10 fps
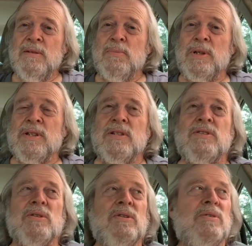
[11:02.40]

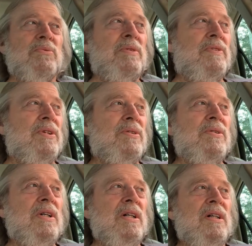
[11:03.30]
presidential review,
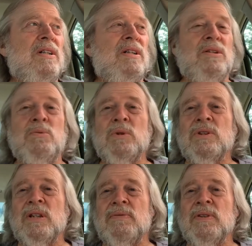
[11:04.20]
you will
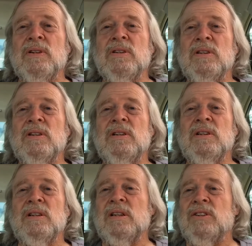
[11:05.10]
suffer.
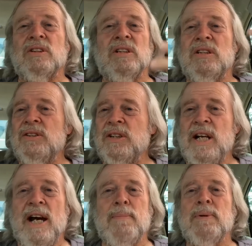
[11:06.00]
It'll just continue to
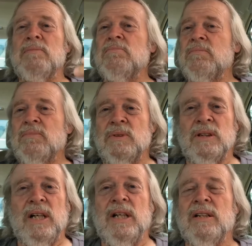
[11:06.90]
happen
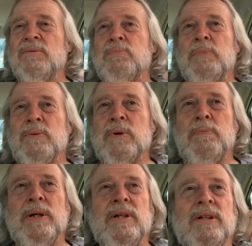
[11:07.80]
and be
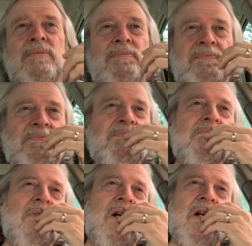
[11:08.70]
repeated.
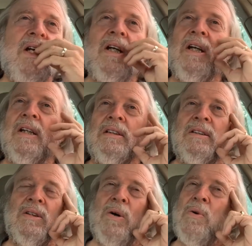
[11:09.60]

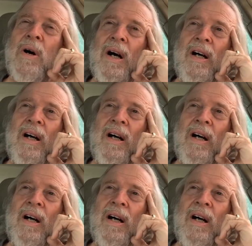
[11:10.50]
So